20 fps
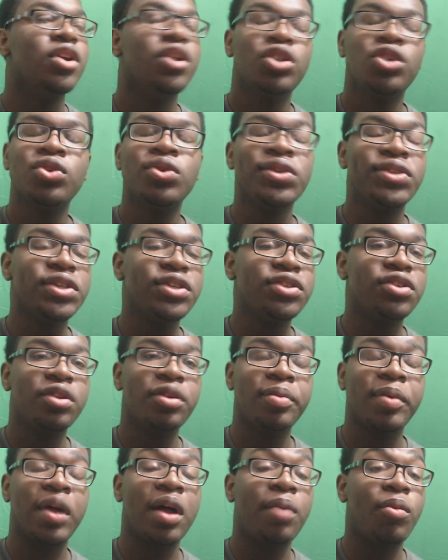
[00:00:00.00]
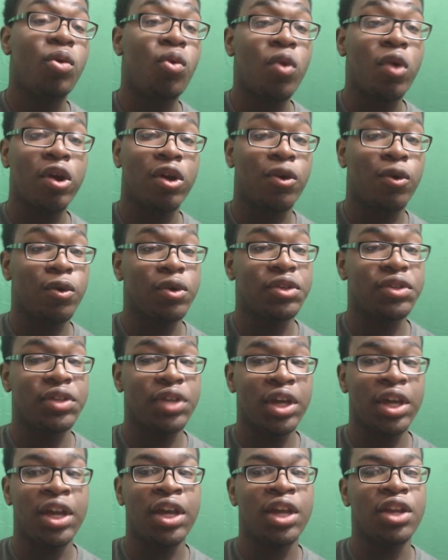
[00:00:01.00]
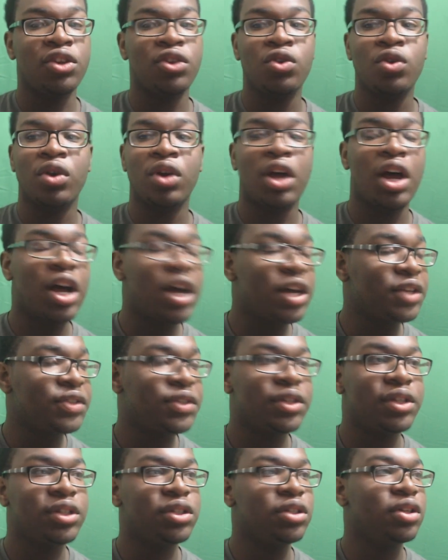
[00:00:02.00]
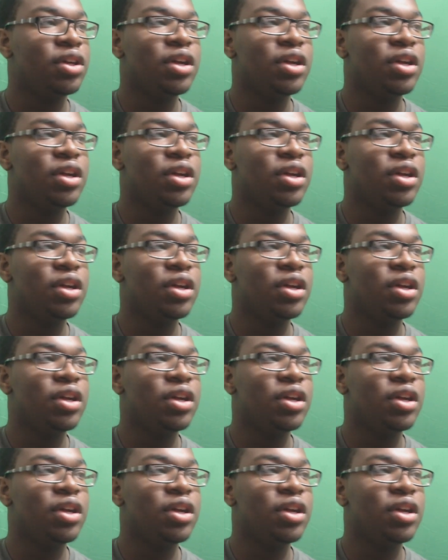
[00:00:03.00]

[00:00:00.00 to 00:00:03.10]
You essentially become a workhorse, and you're constantly